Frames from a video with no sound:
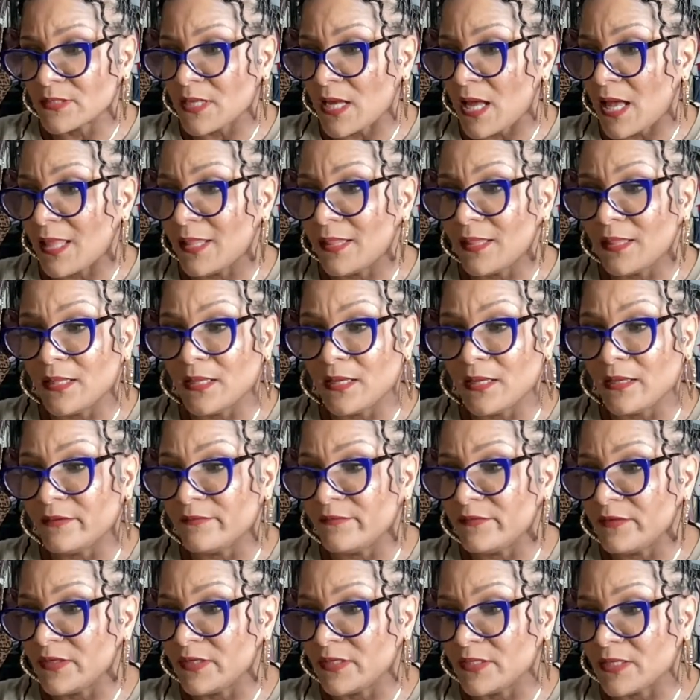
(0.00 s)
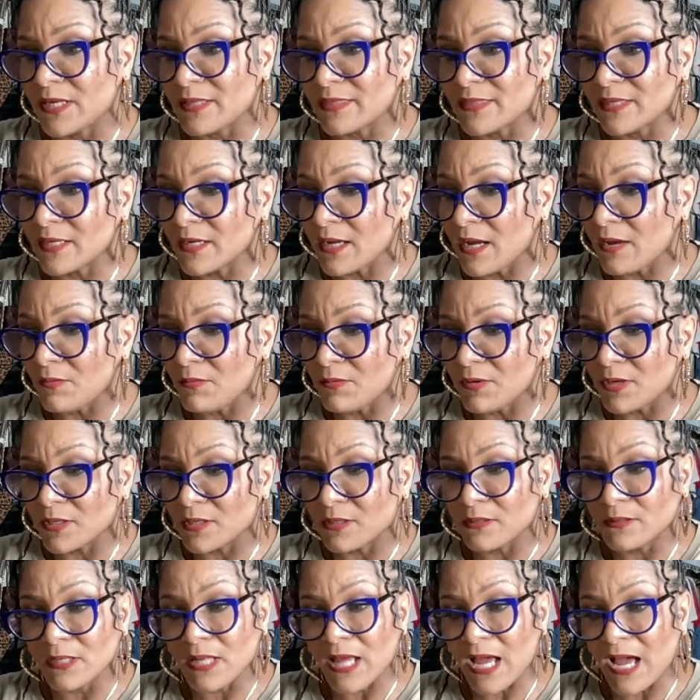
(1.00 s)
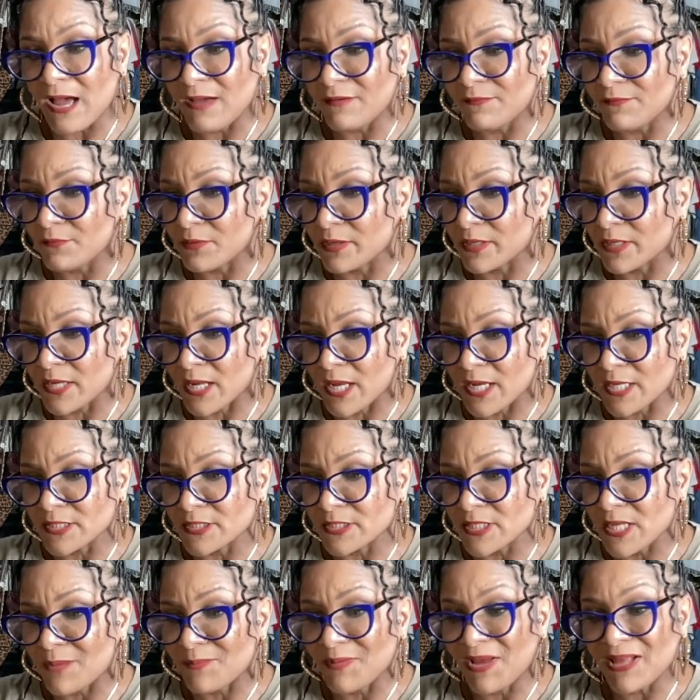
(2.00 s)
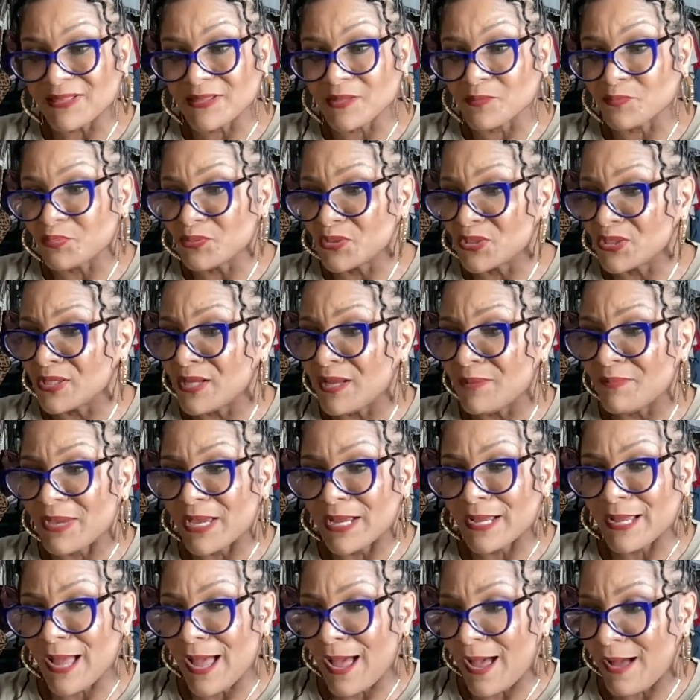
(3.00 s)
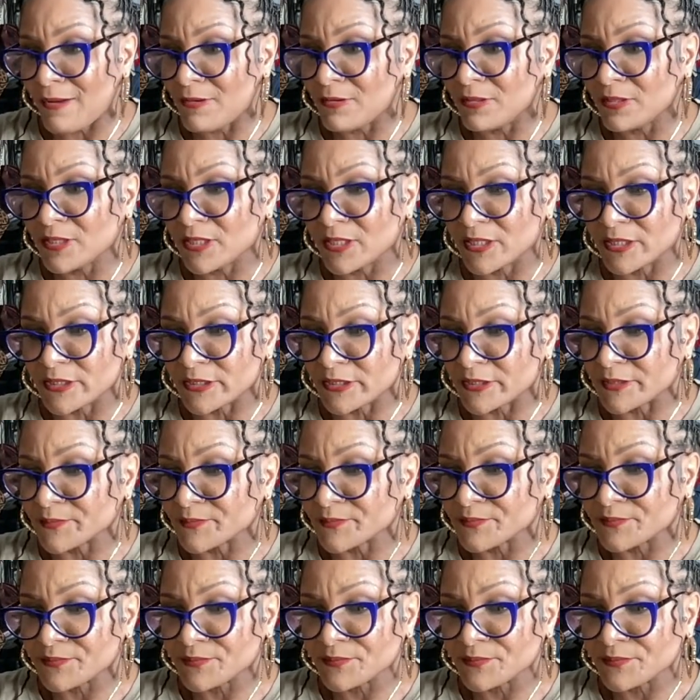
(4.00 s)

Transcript: I love it. I think I wore it on live one night. I'm gonna pull her back out, honey.